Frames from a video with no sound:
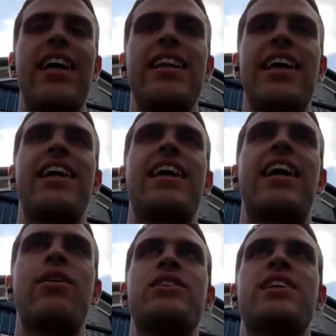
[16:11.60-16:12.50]
like
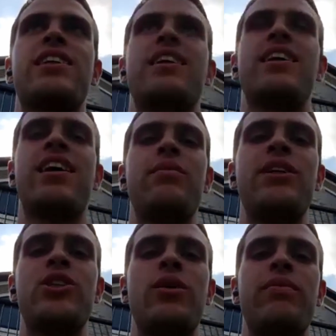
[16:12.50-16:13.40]
I was gonna
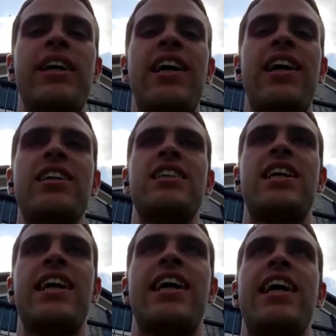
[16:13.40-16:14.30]
be jumping higher
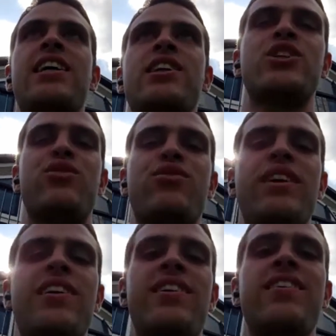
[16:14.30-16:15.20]
because like I could just
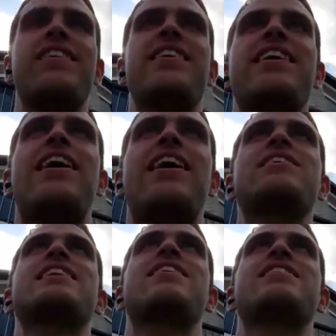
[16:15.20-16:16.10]
feel,
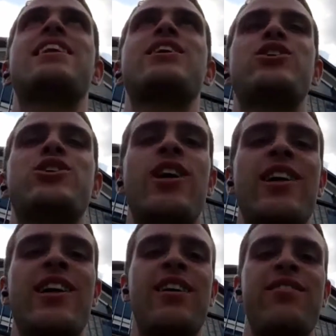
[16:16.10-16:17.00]
obviously I was getting
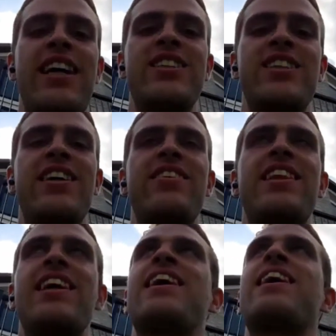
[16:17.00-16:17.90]
stronger and faster and
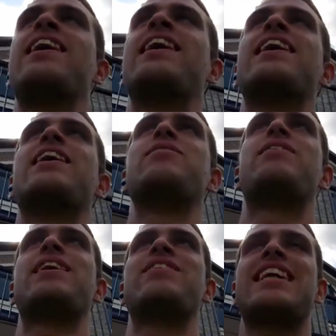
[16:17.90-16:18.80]
everything.
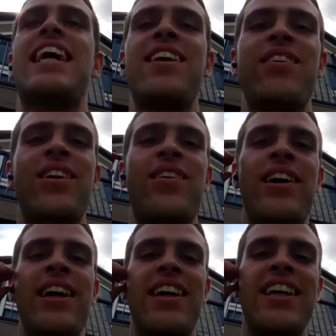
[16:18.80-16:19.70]
But it was kind of
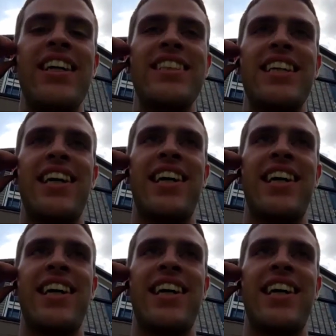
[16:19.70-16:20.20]
annoying because,